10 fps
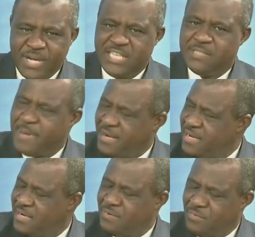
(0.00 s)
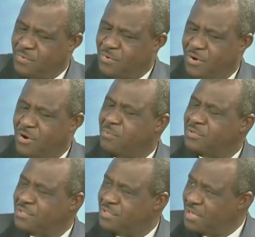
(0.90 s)
expected, what we call
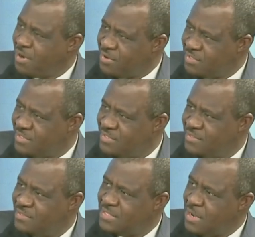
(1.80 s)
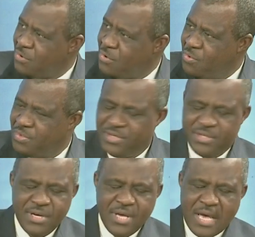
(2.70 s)
opportunity cost that will go with it.
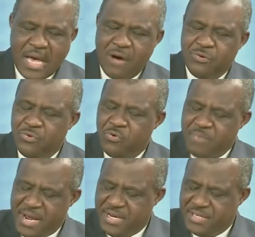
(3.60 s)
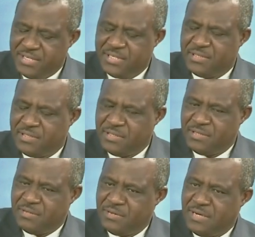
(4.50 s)
How do you manage it?
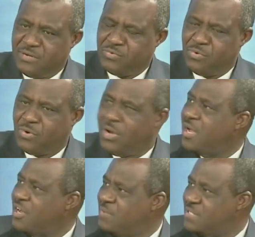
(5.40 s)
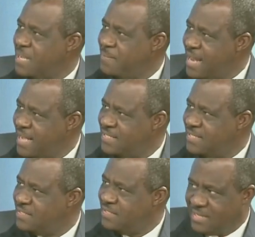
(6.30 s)
And that's what we call economy
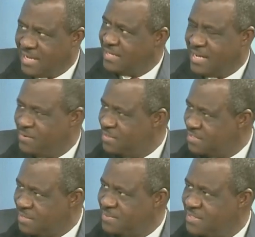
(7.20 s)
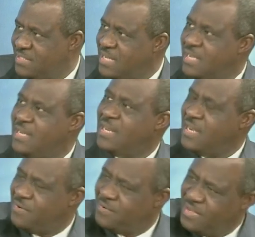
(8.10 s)
stabilizers, just like they are doing subsidy now, and they
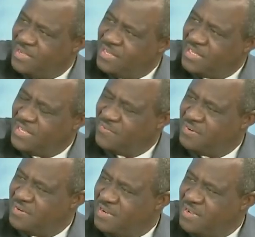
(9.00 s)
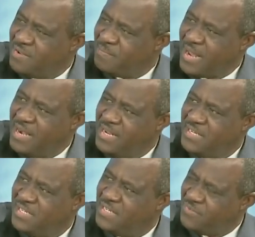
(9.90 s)
are now given
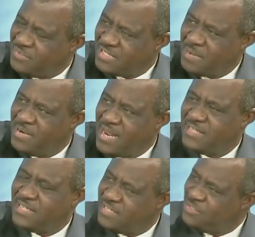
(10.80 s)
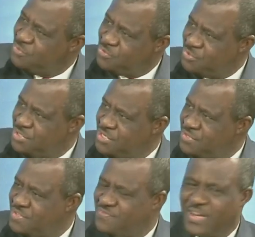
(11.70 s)
palliative or stabilizers to cushion
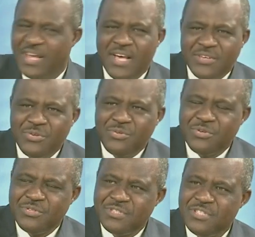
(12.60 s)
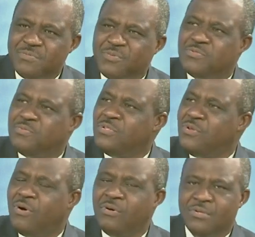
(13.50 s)
those effects. So those things must be
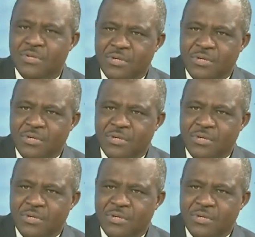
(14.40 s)
done